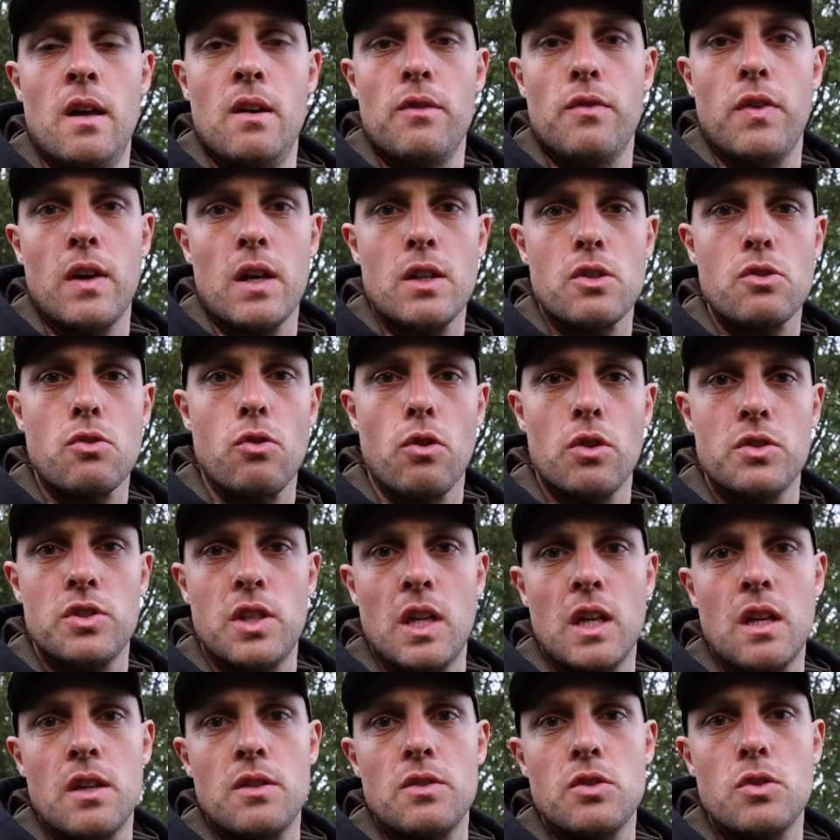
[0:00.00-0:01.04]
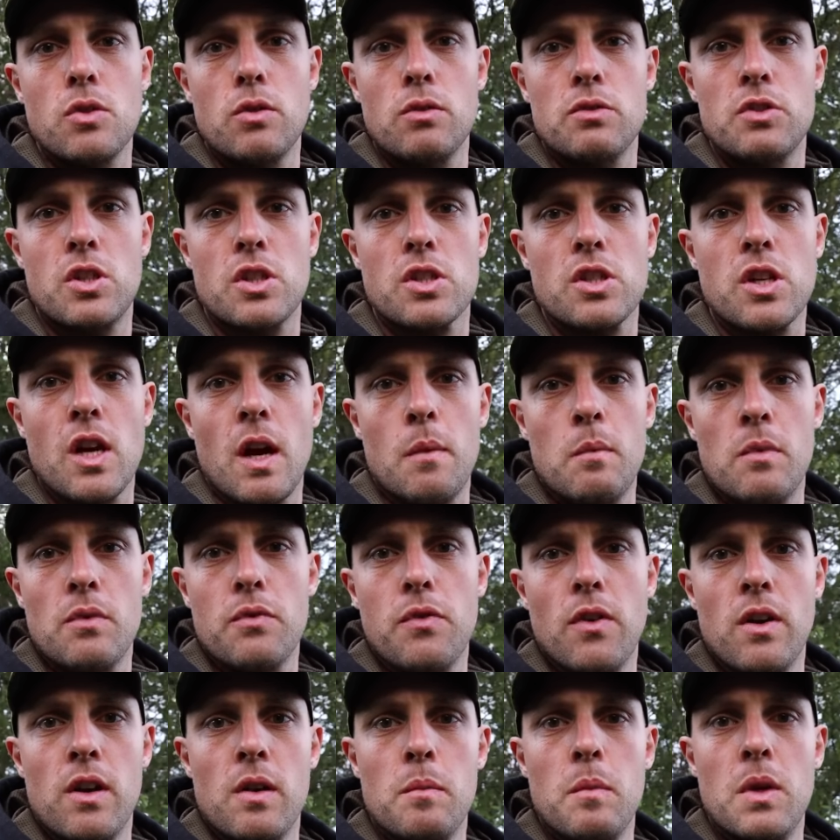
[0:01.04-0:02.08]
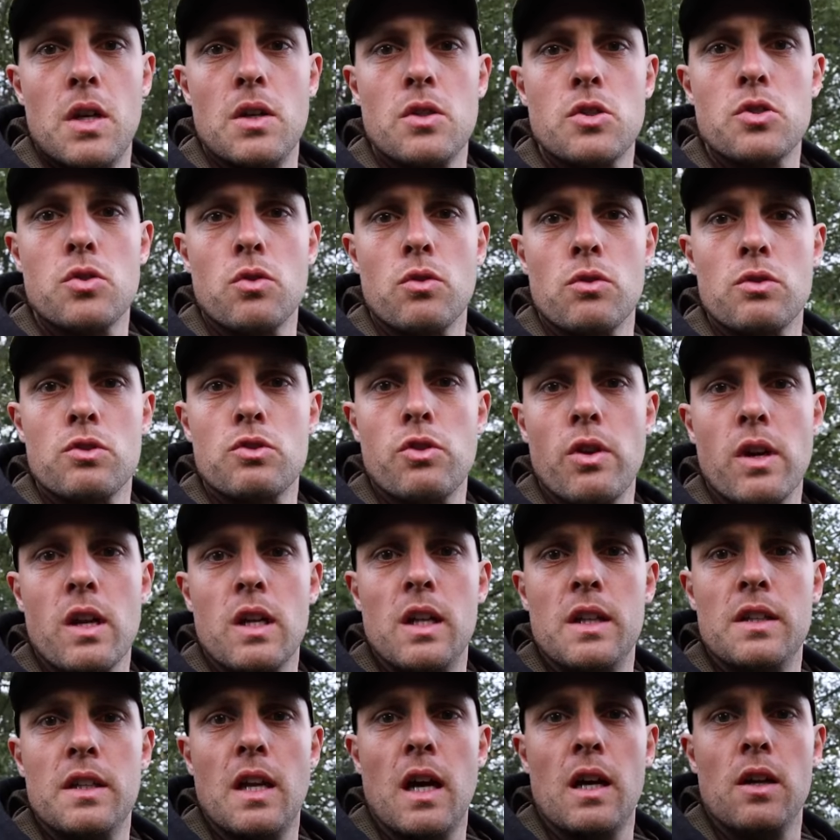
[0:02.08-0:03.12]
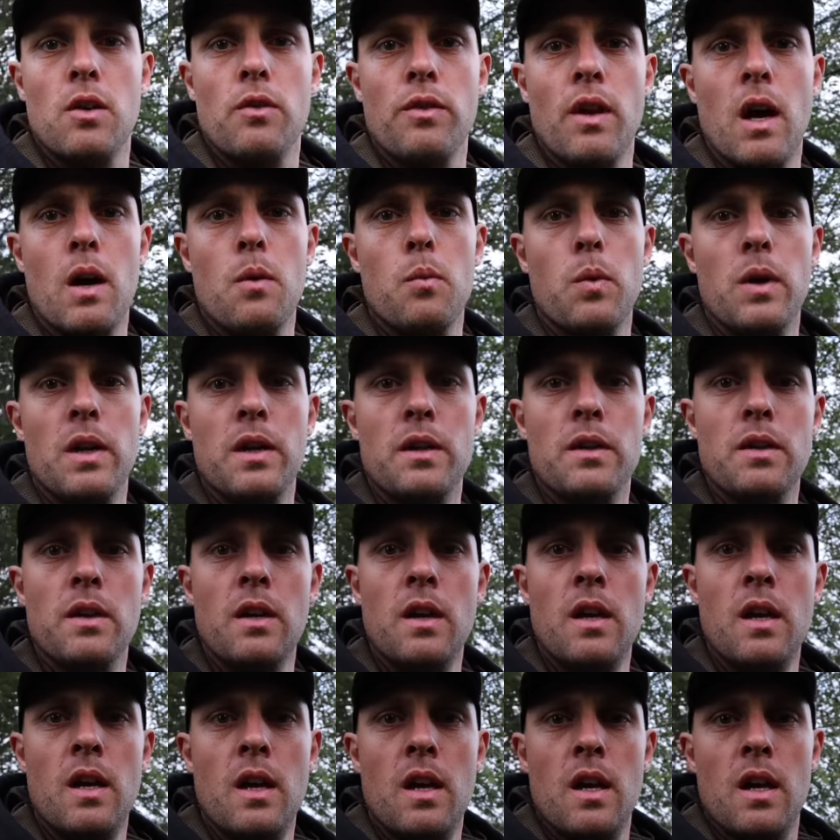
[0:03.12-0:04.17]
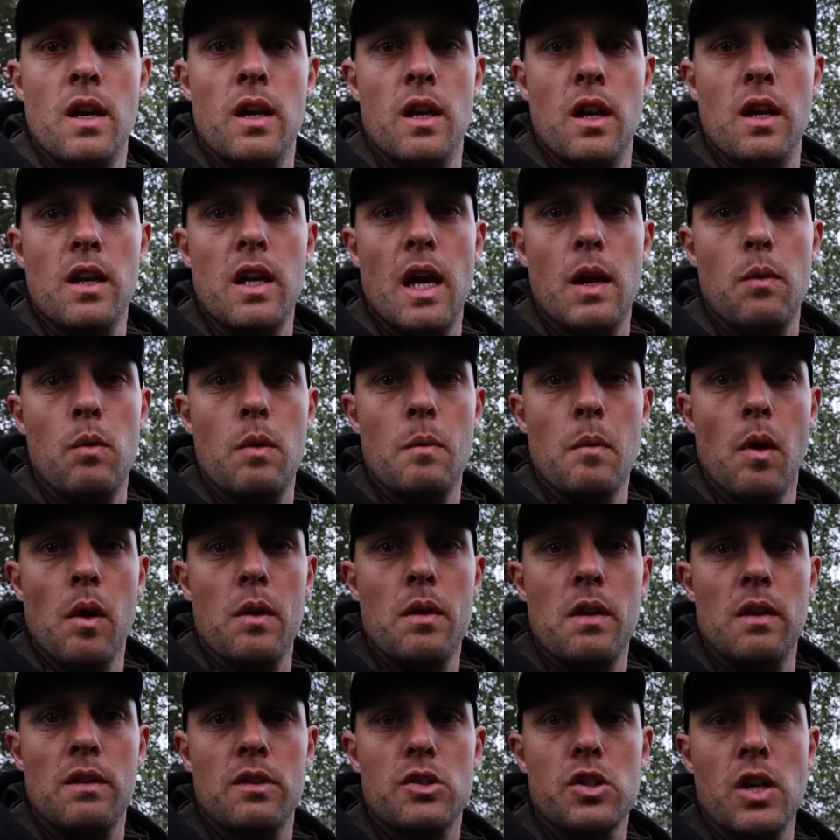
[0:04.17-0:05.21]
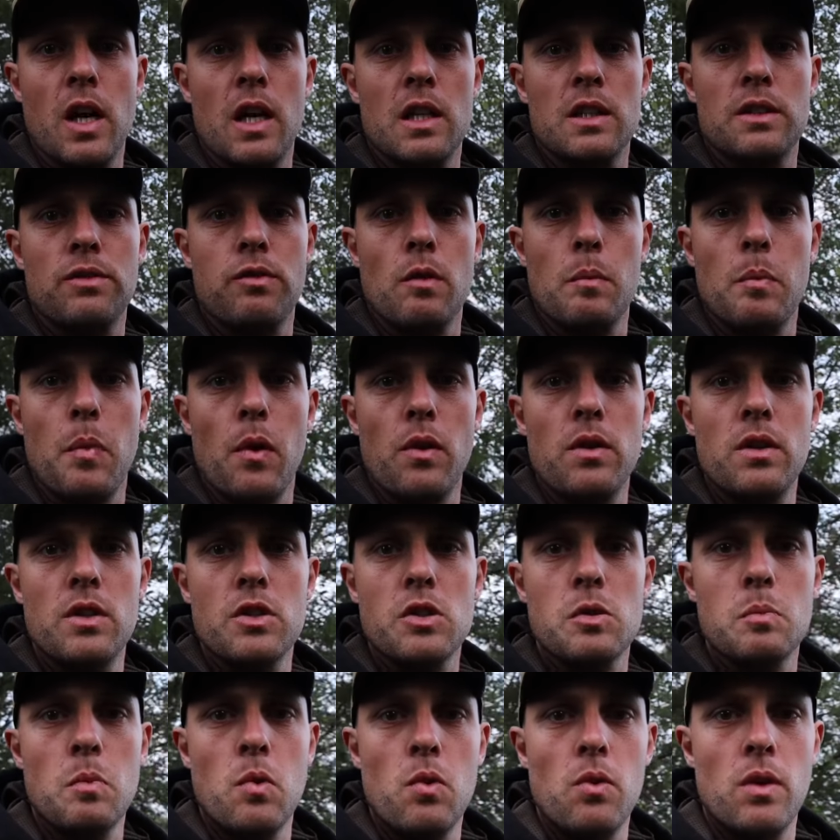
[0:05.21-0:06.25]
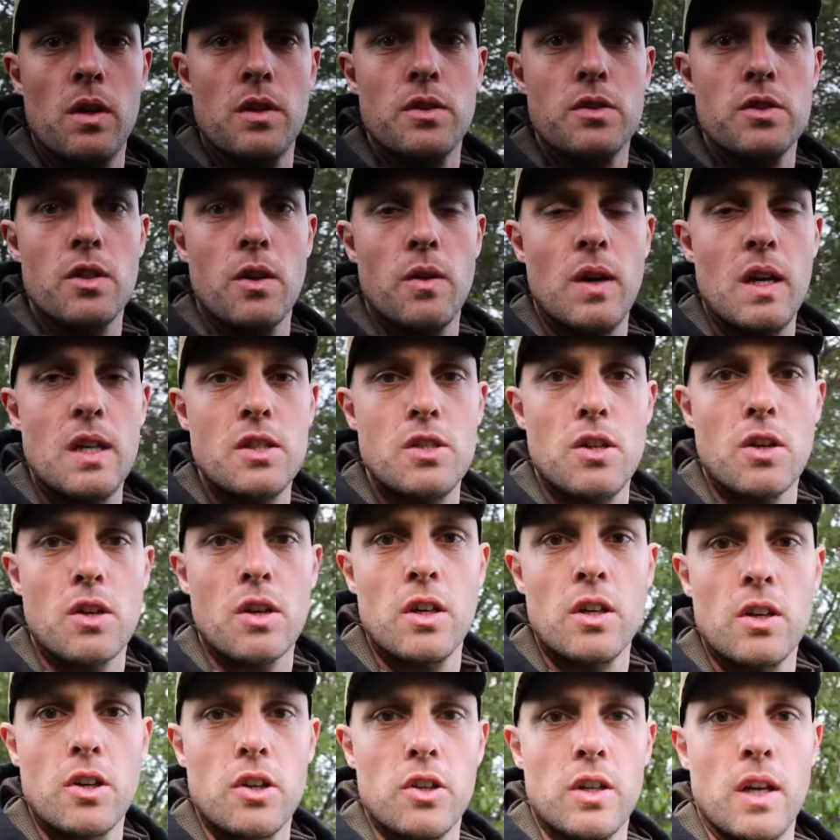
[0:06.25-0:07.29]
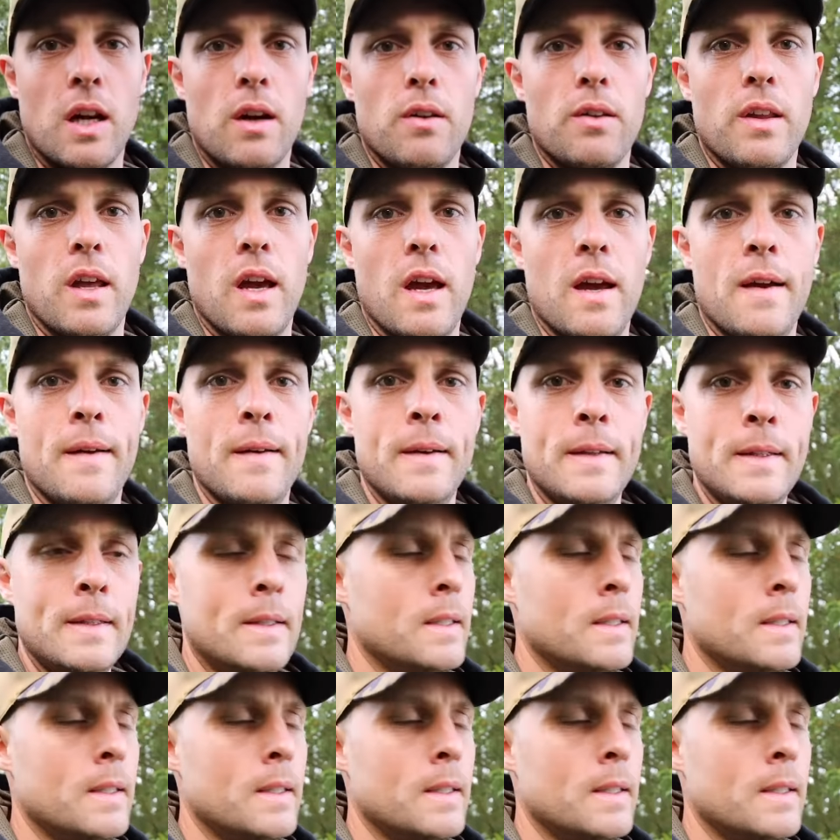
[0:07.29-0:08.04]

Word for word: Fingers crossed they can sort of just come in front of me and Shaun, trickling down on that wind. And uh, yeah, we might be in chance for a bite this morning. So it is looking good out there.